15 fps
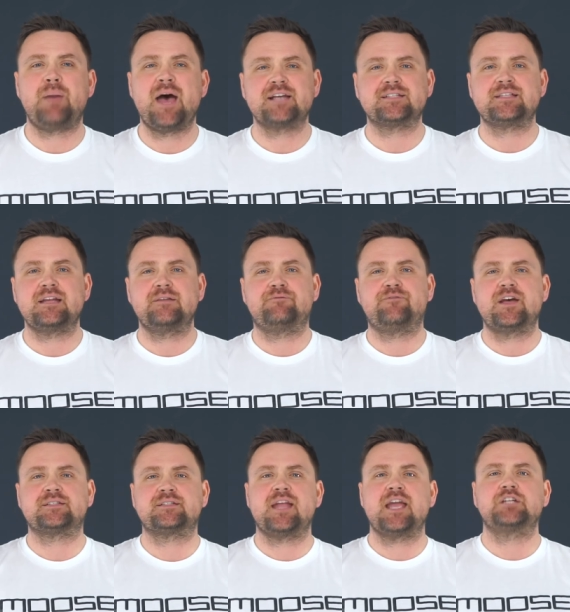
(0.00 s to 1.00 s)
pest
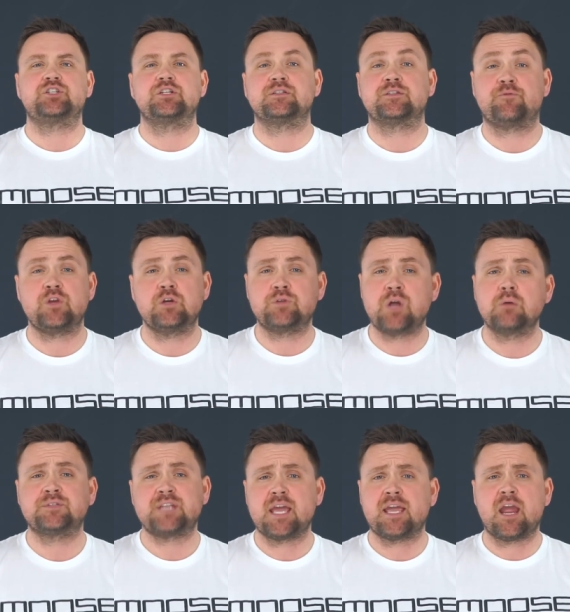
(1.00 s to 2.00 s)
infestations if you
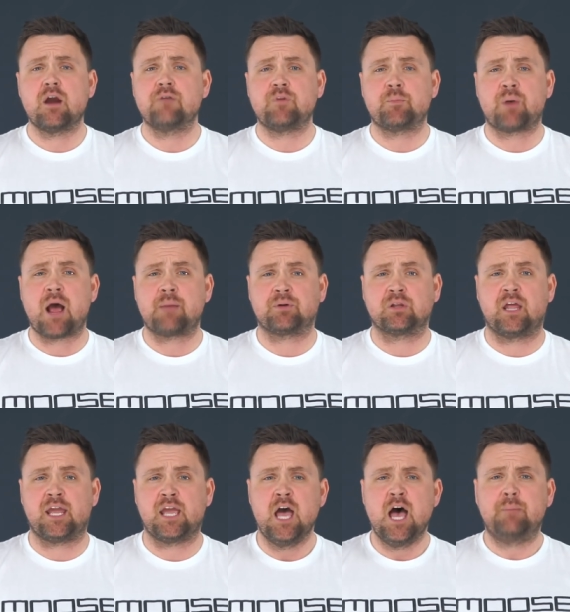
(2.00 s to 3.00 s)
don't take care of it
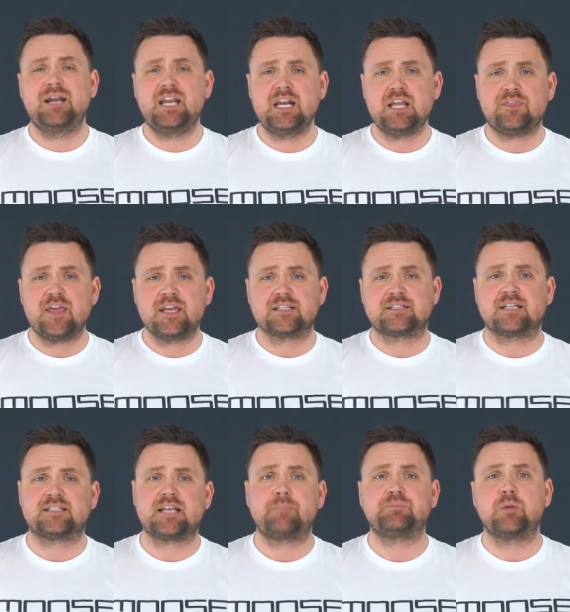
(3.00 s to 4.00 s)
properly, but anything is
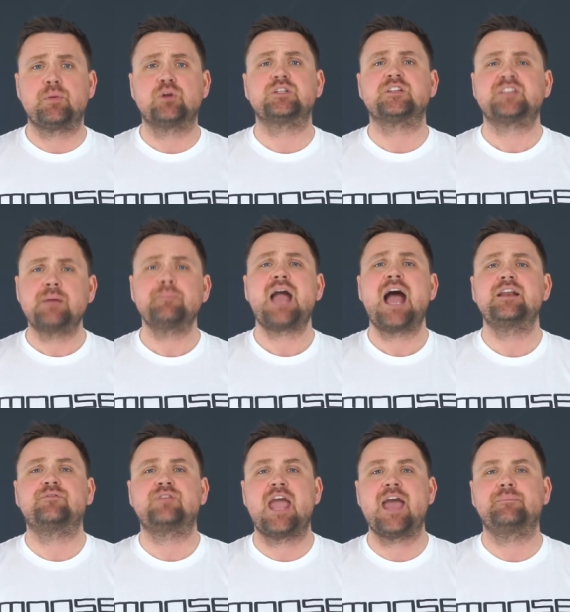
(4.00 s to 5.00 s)
susceptible to some kind
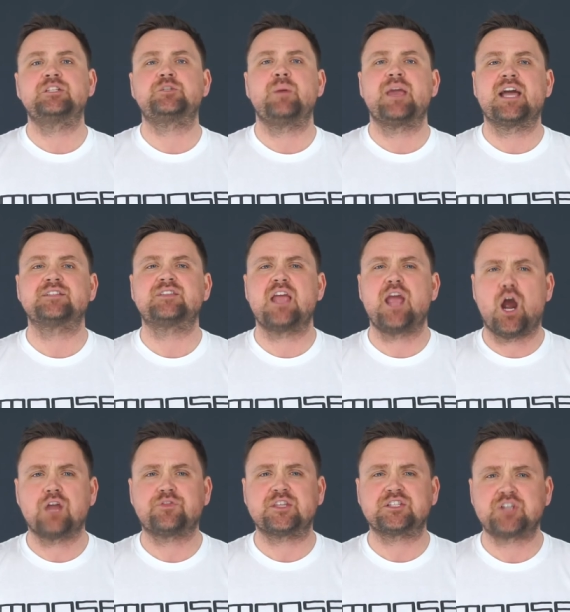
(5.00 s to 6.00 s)
of damage because the
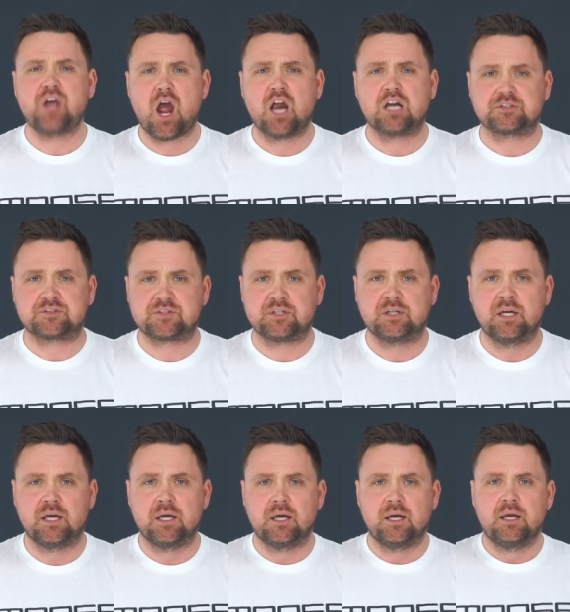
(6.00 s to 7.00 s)
earth is cursed!
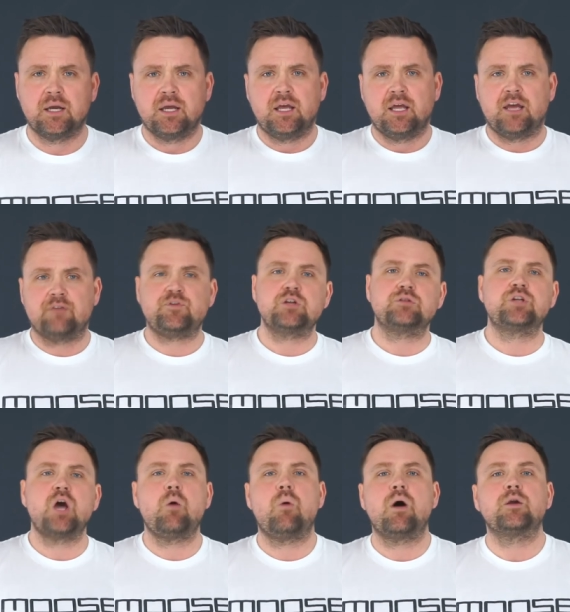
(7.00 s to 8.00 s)
If you
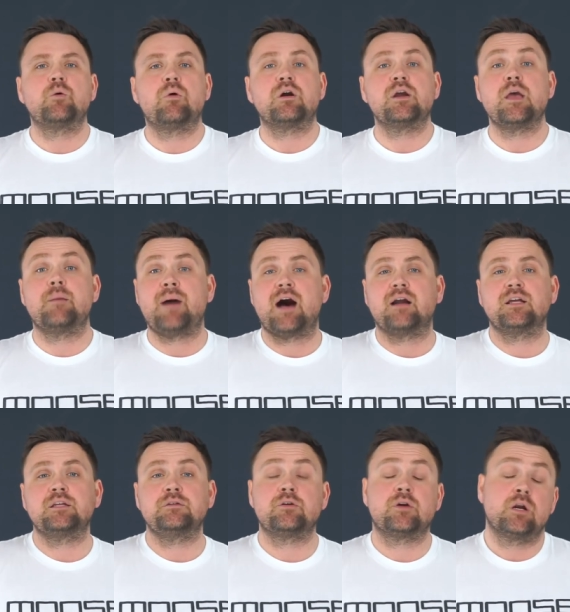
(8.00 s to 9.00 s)
don't want to worry about
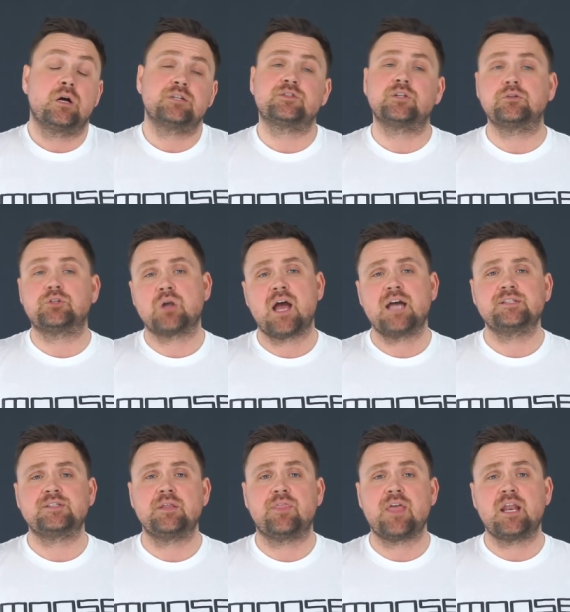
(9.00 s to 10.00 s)
it, you could also try
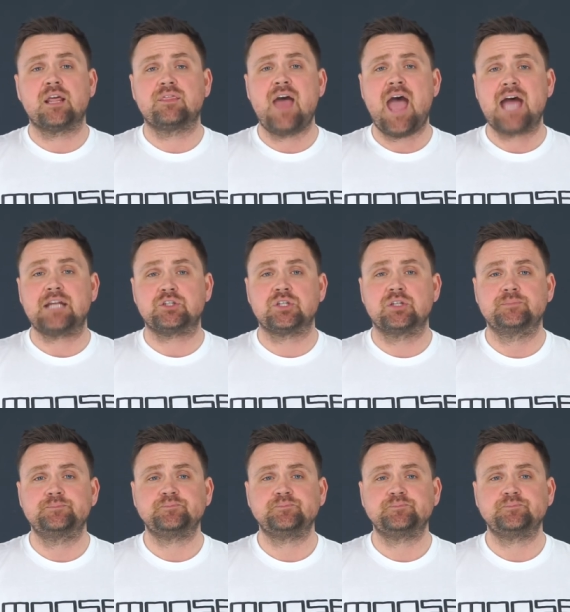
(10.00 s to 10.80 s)
synthetic thatch.